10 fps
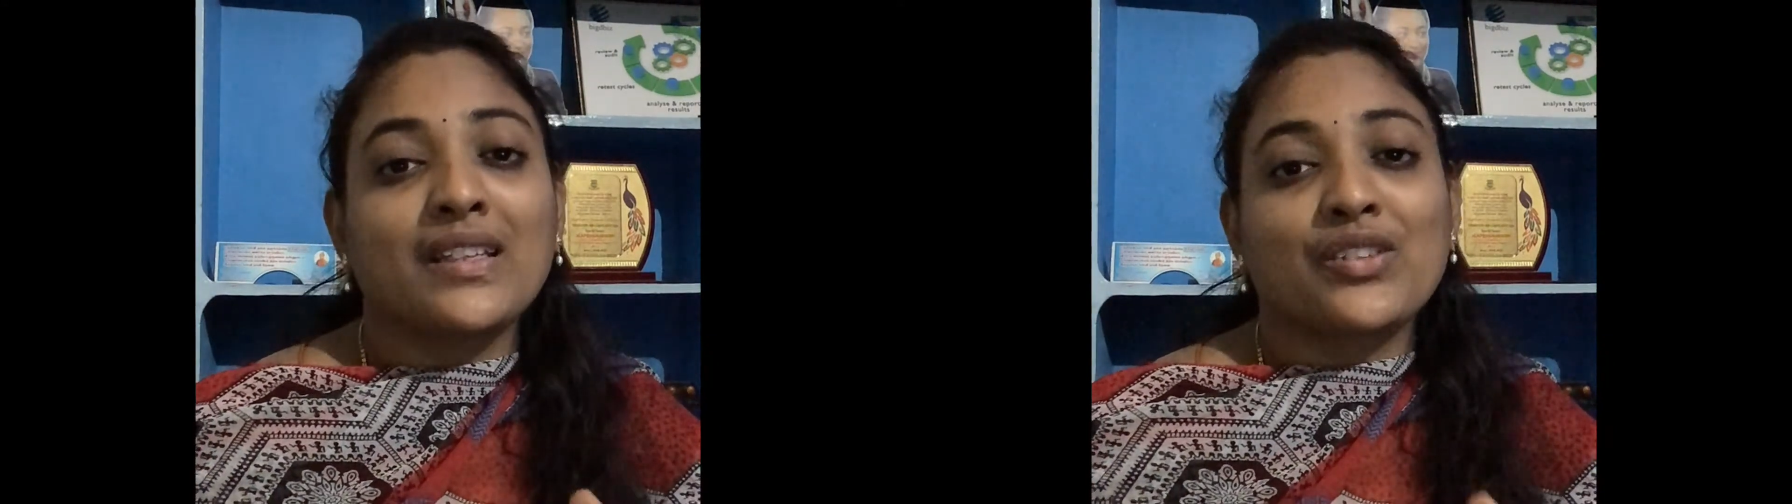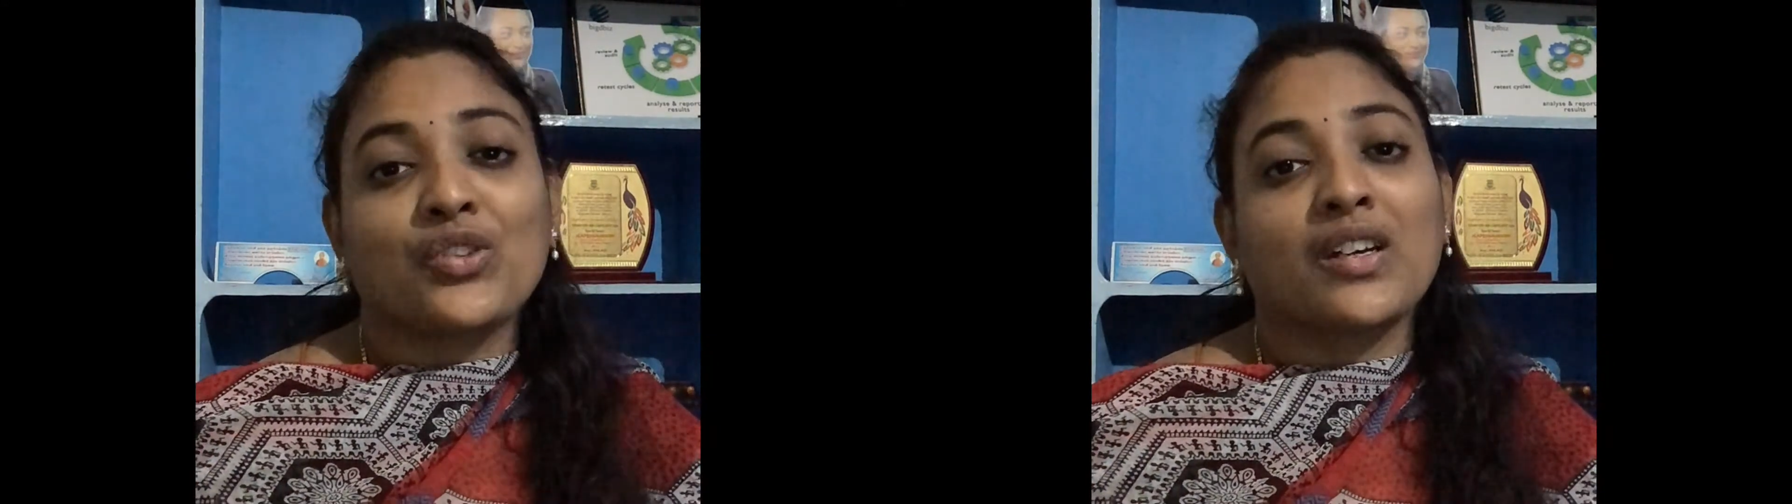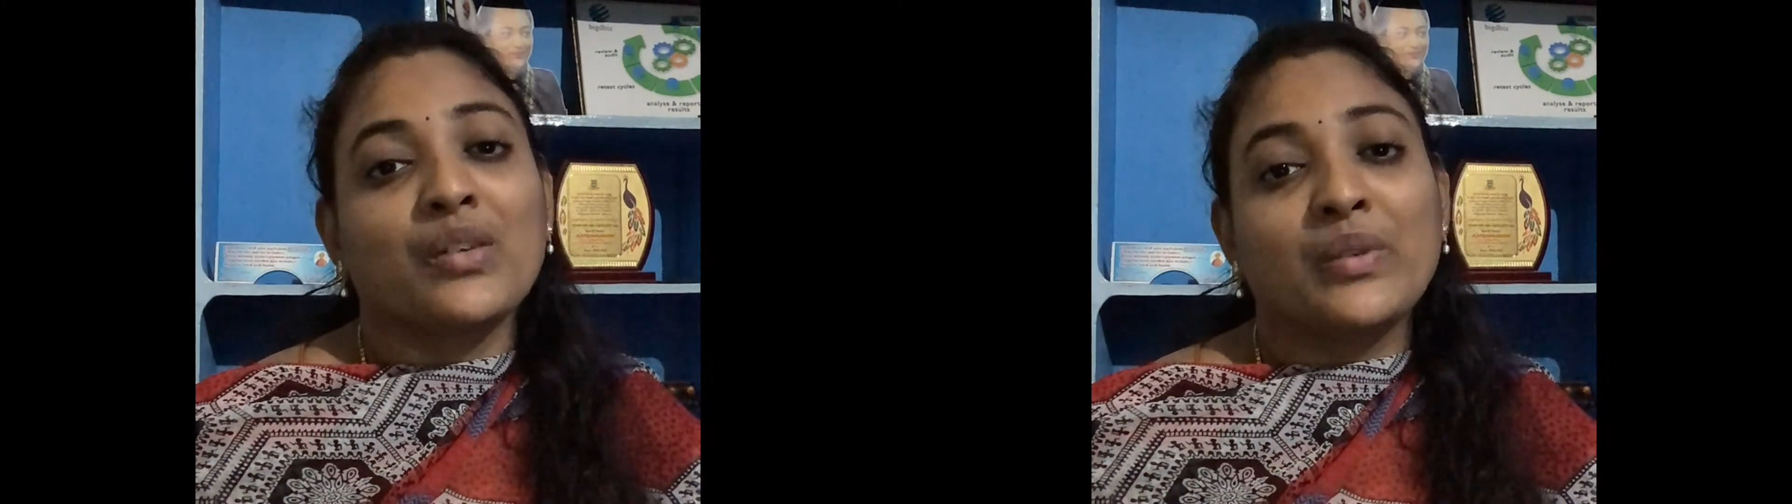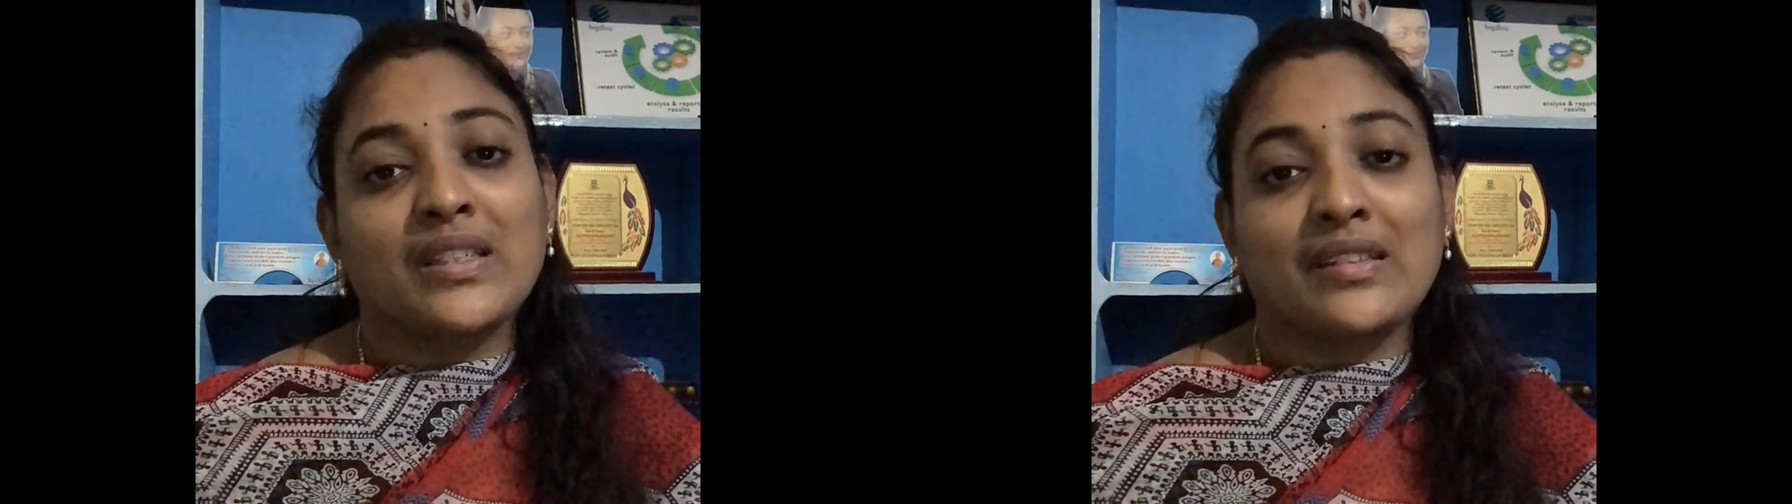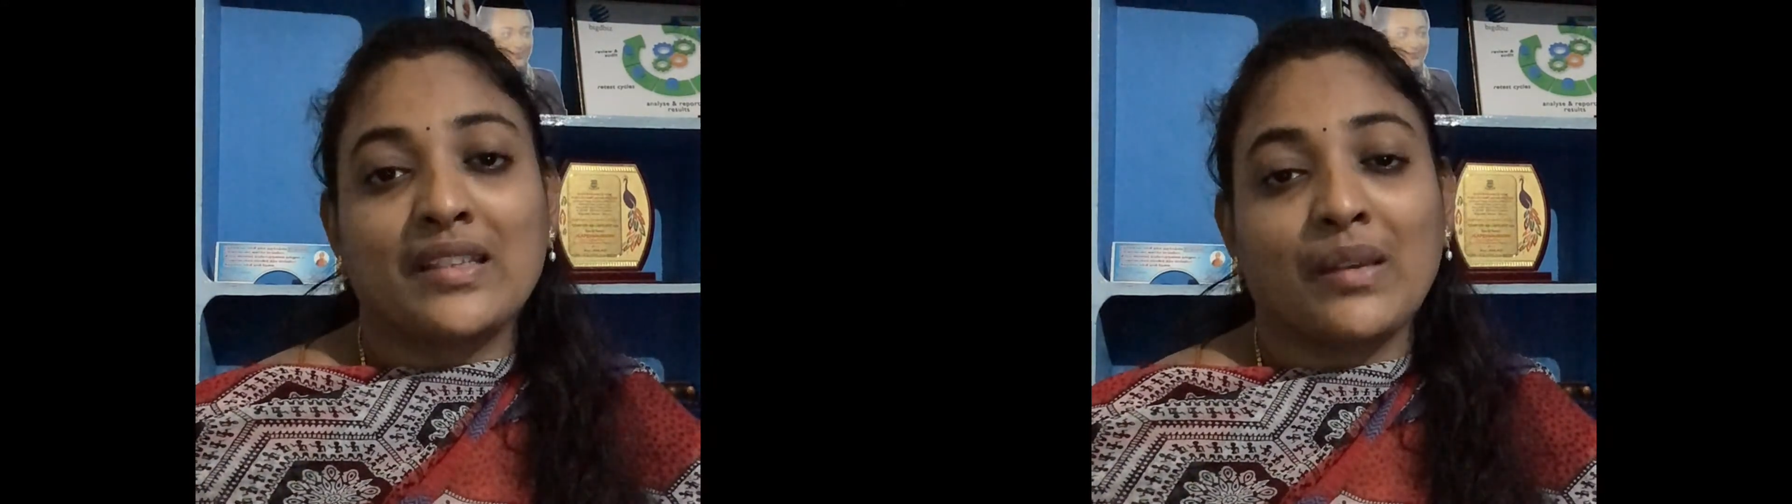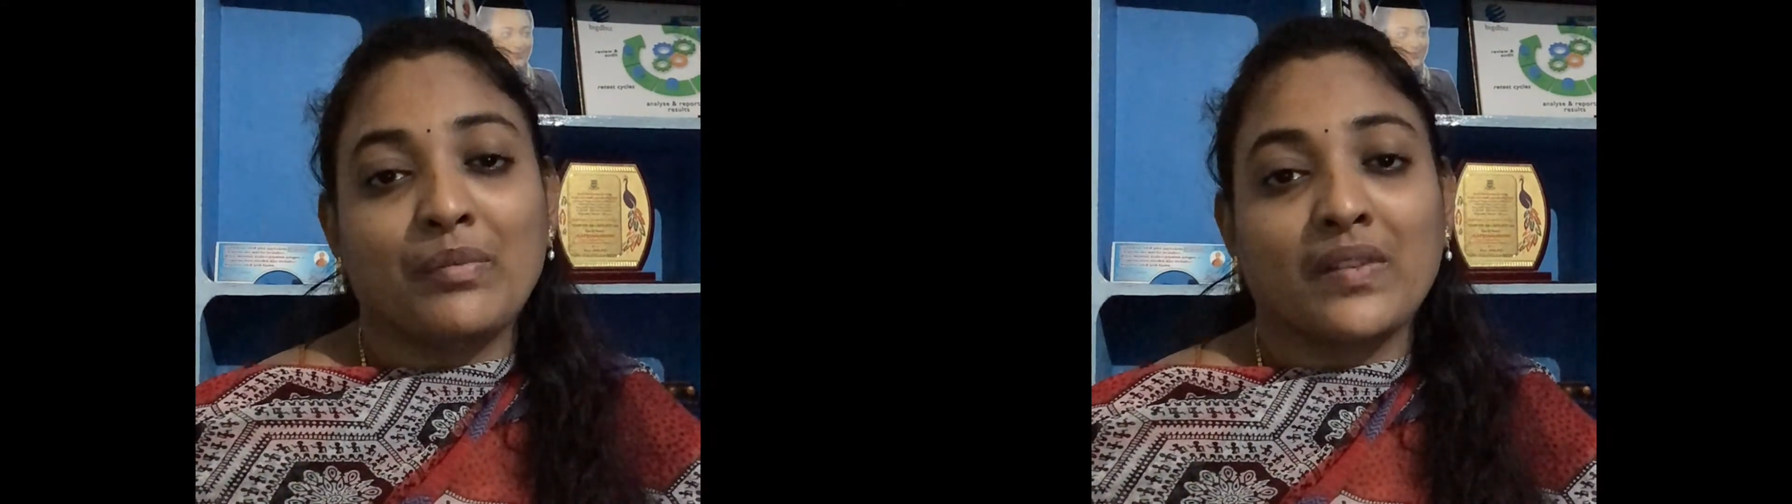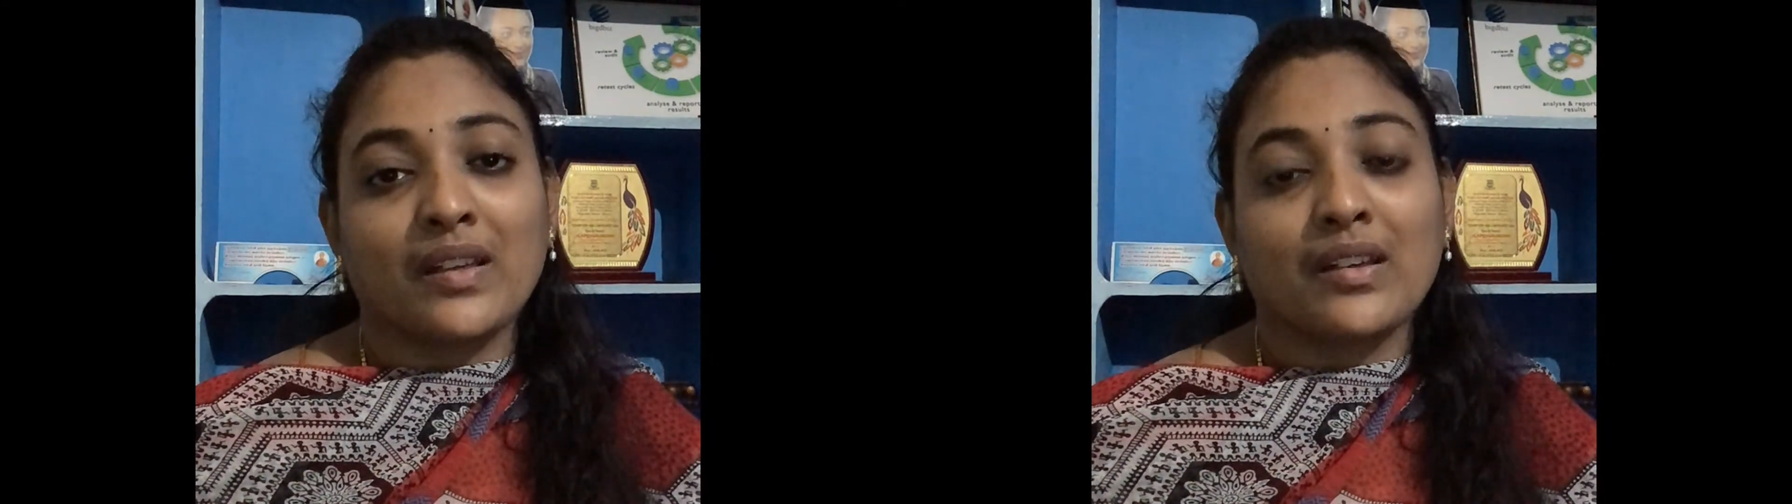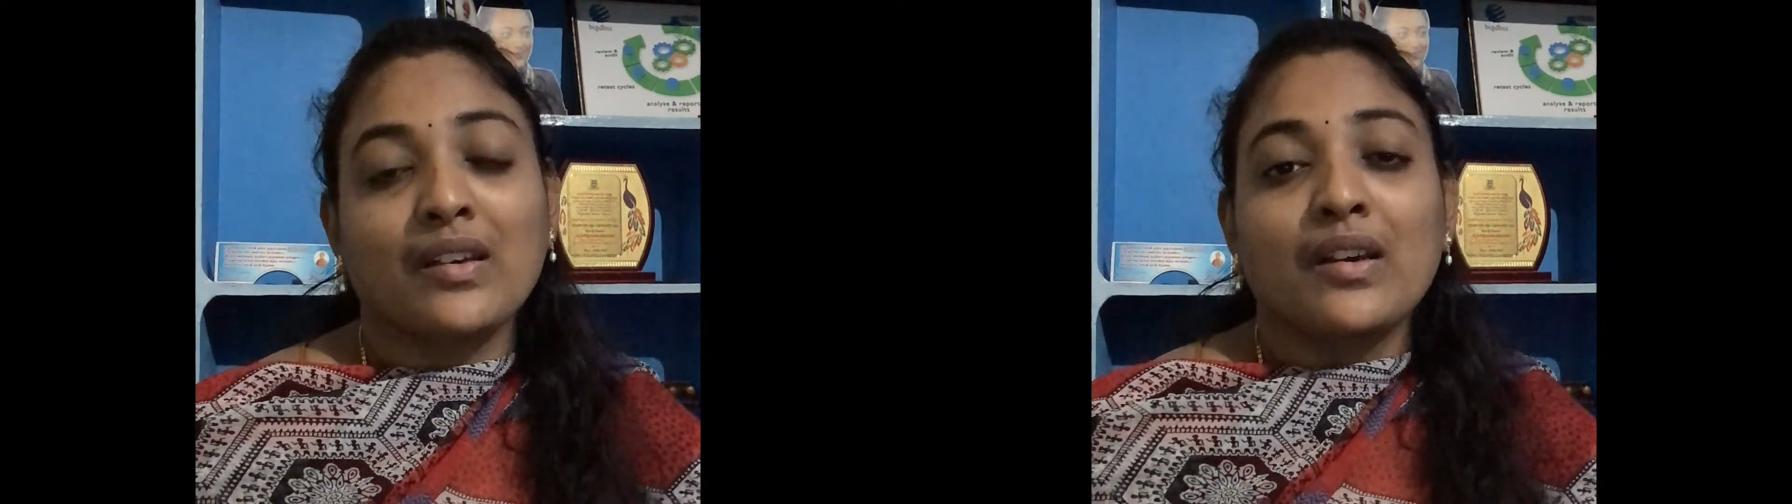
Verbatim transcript: struggle with the same thing.